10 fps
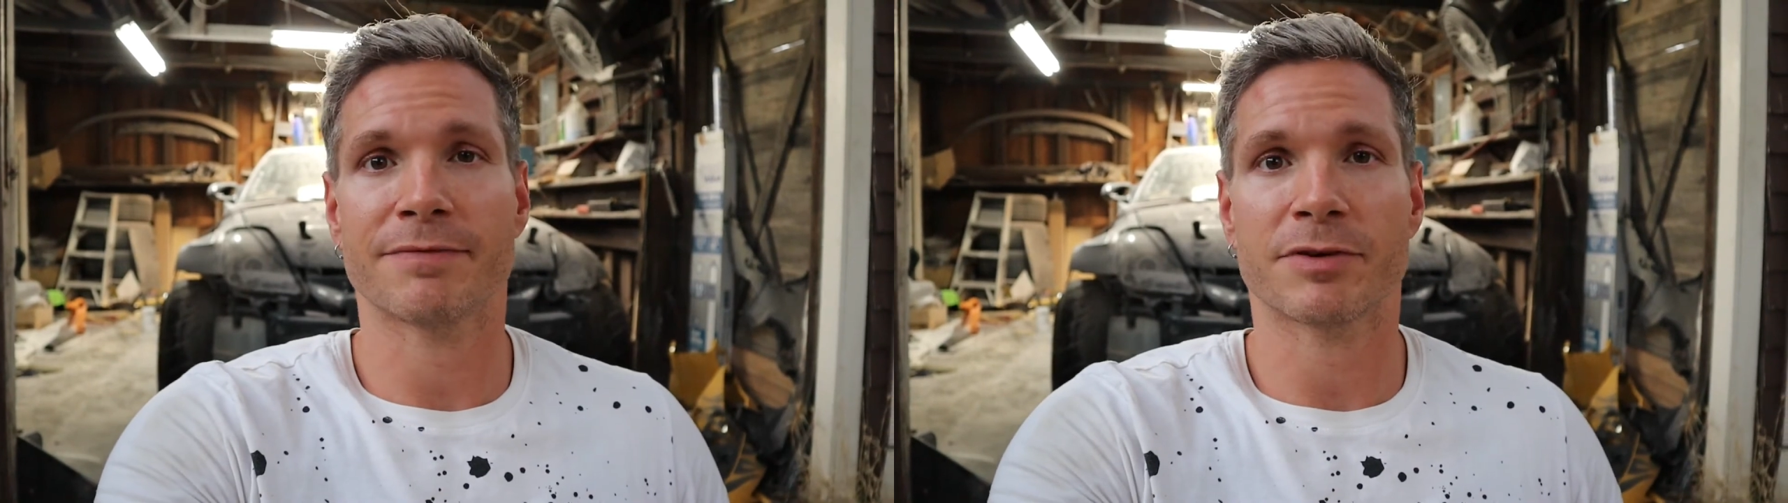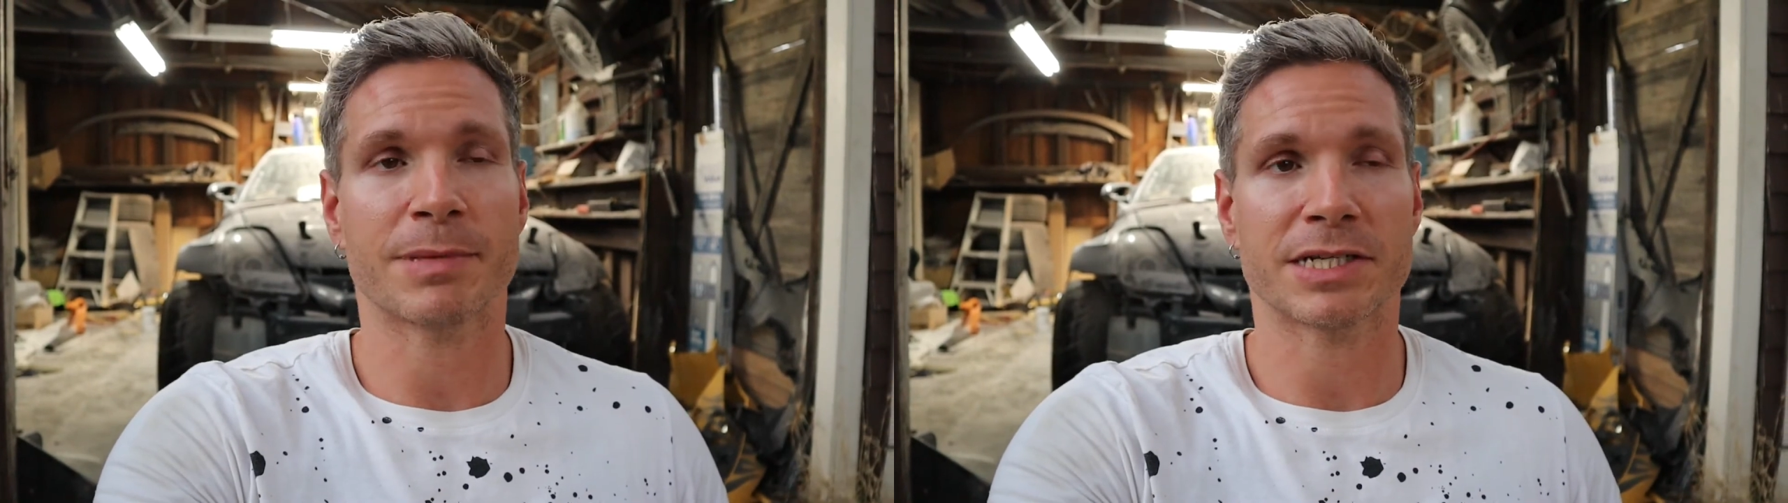
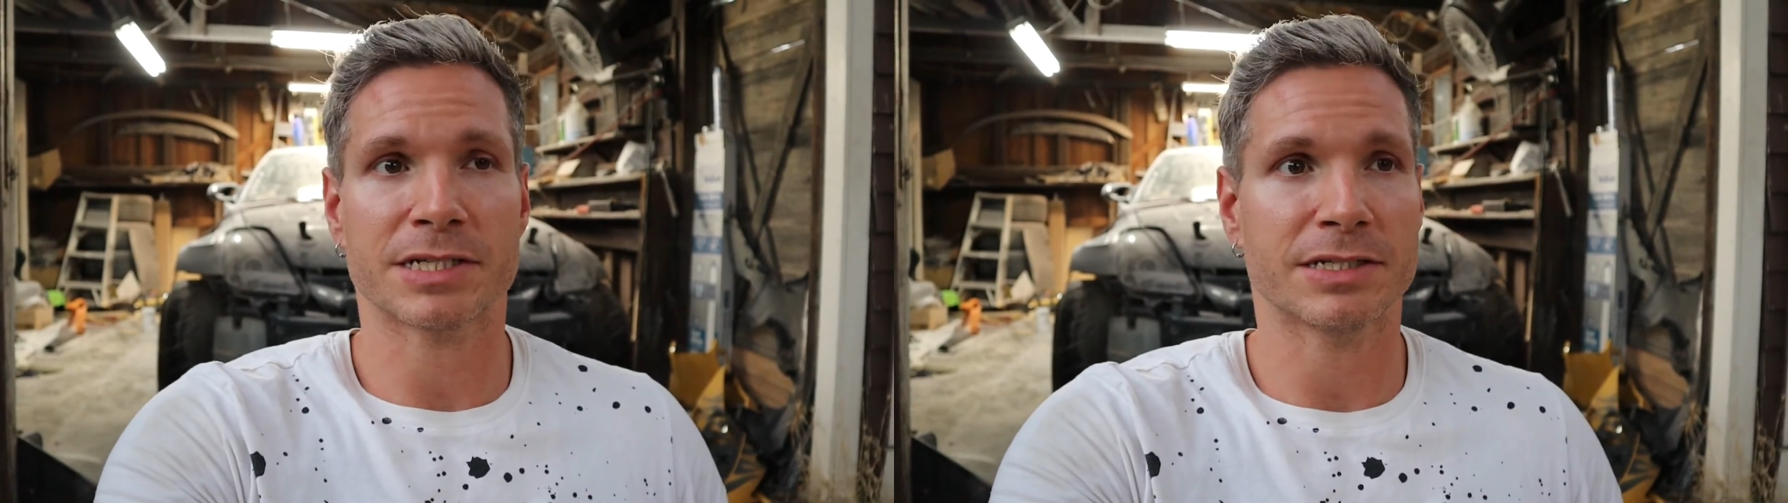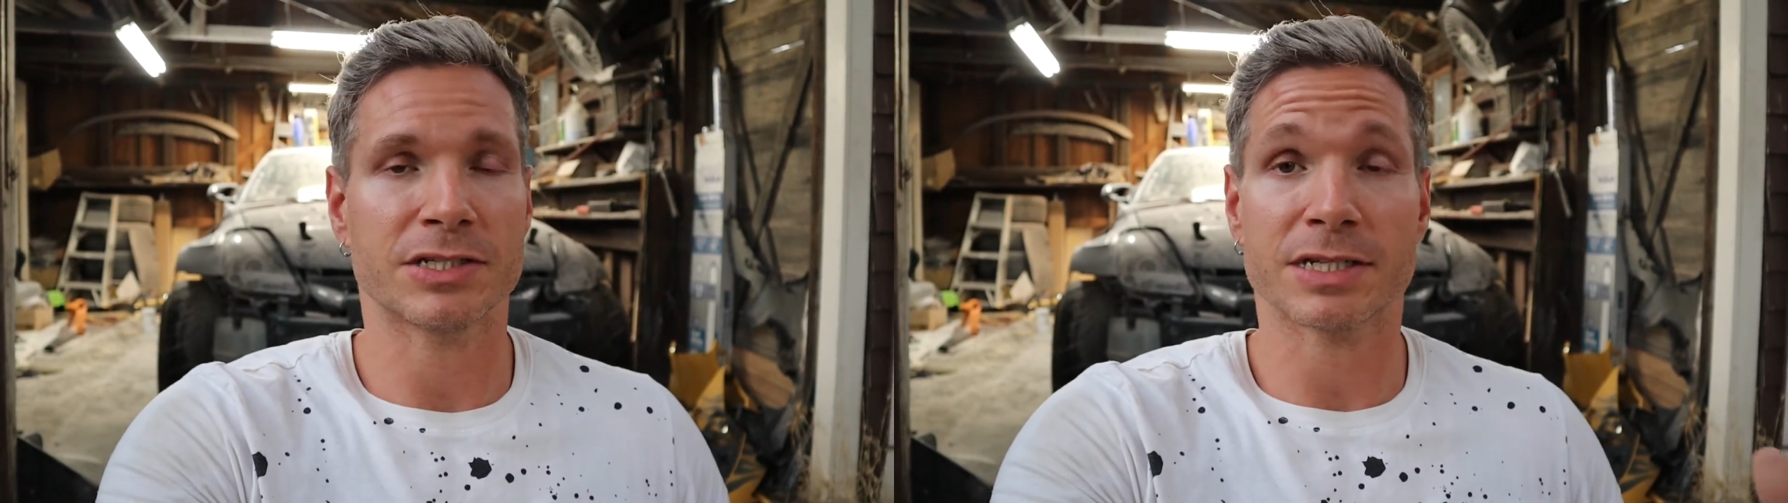
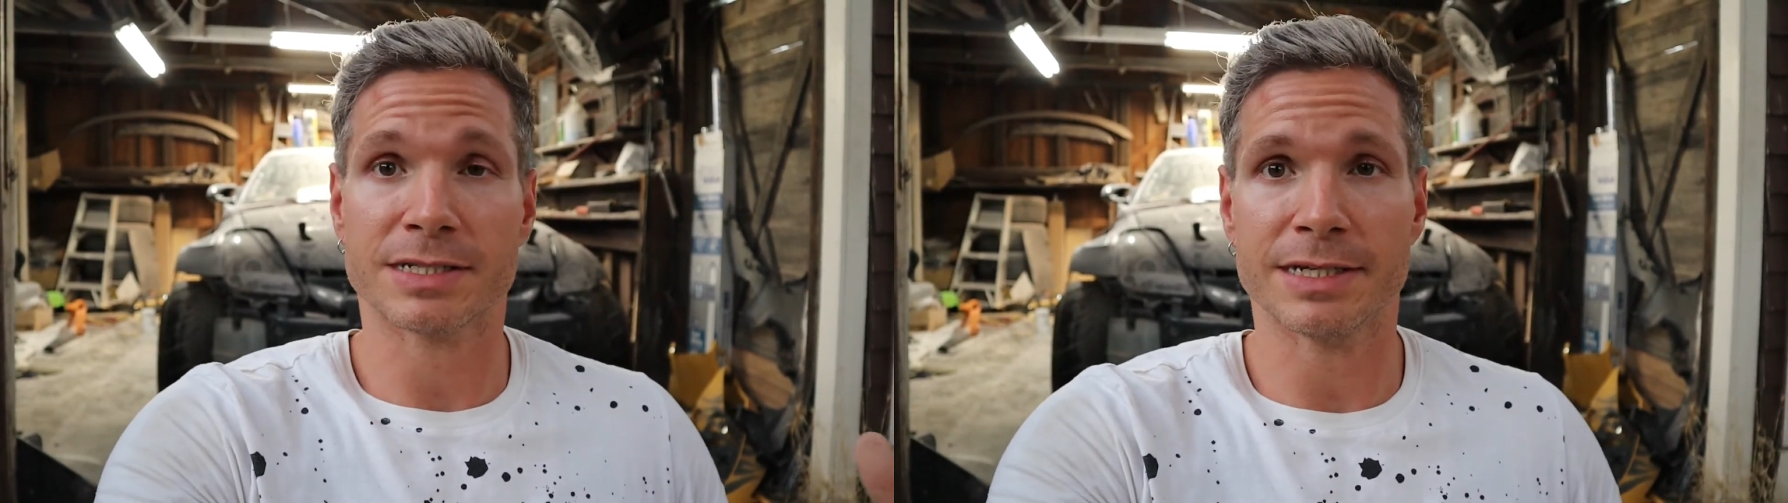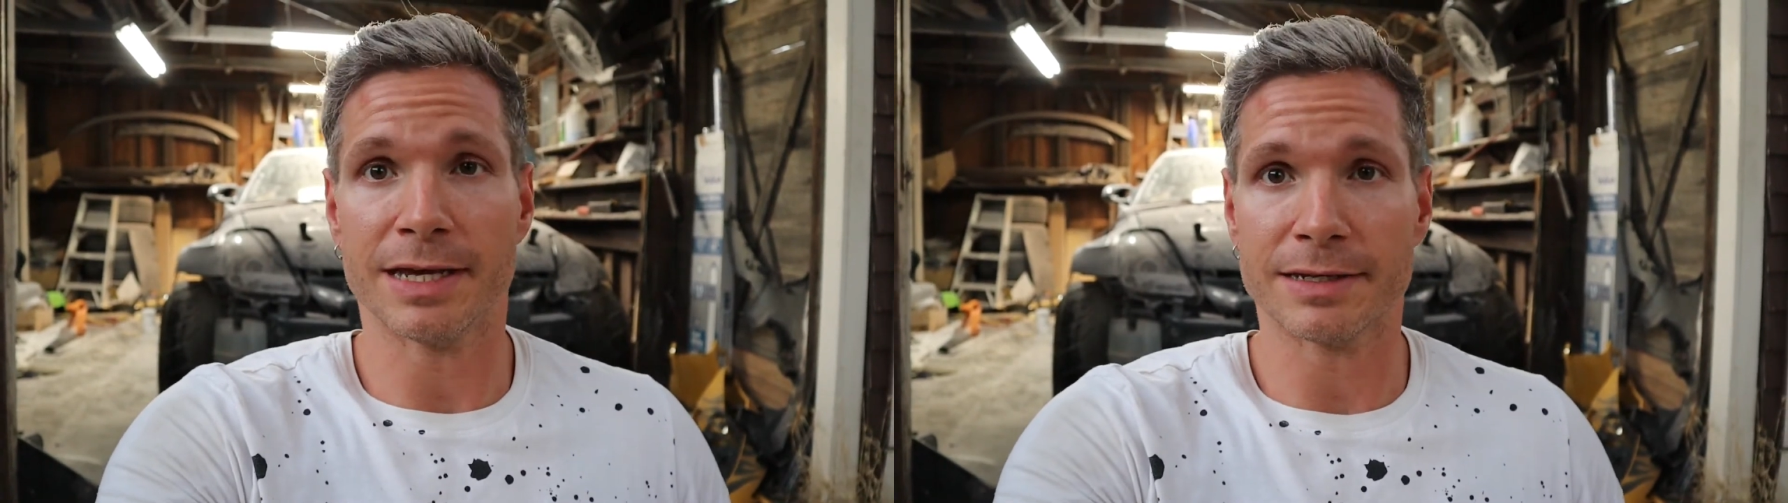information
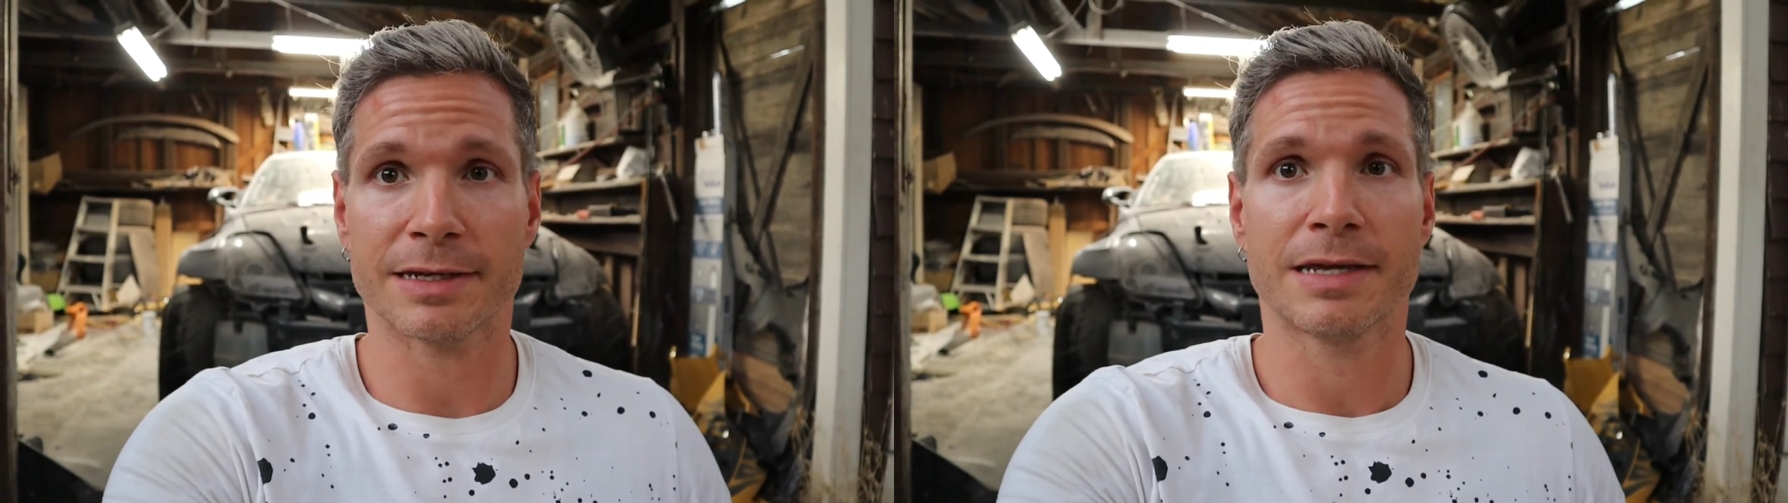just yet.